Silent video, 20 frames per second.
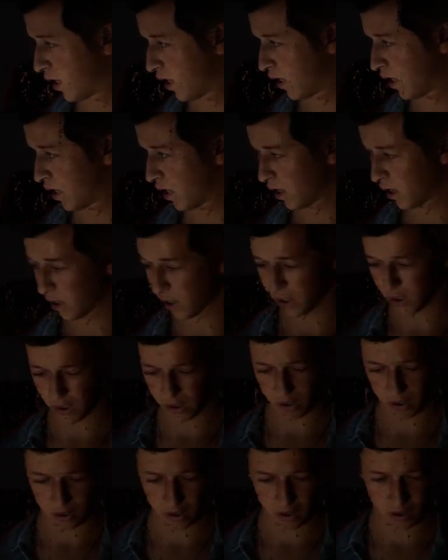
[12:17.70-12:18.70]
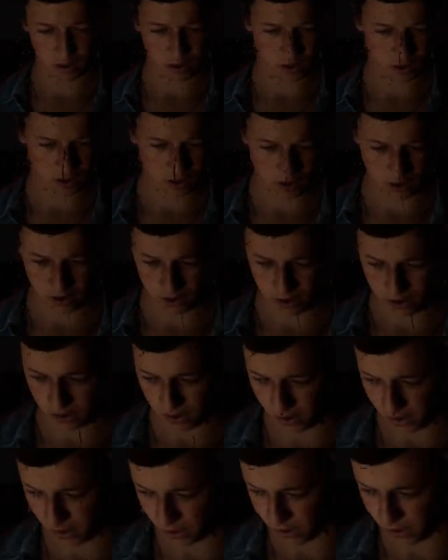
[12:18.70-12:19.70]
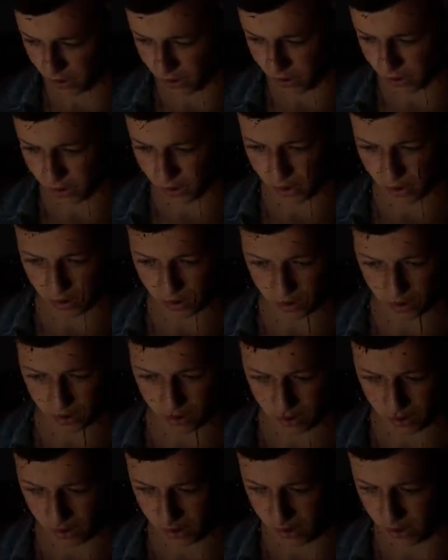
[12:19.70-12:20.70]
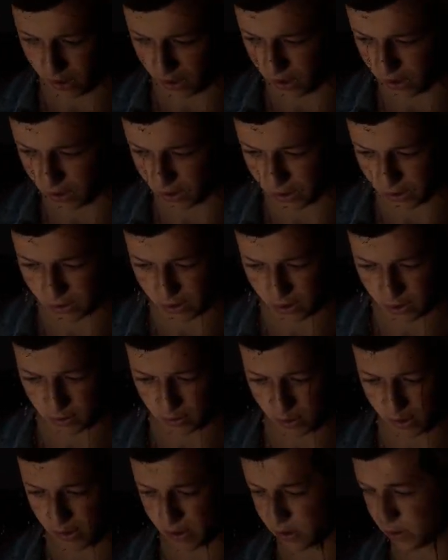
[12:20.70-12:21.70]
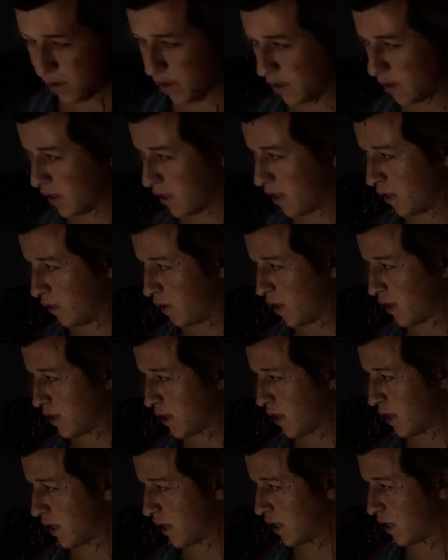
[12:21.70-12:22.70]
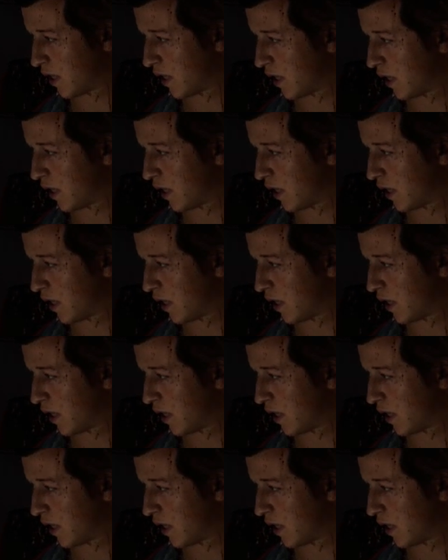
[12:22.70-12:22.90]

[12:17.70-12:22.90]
yeah. I mean, still in one piece. Jesus Christ. One piece. The treasure.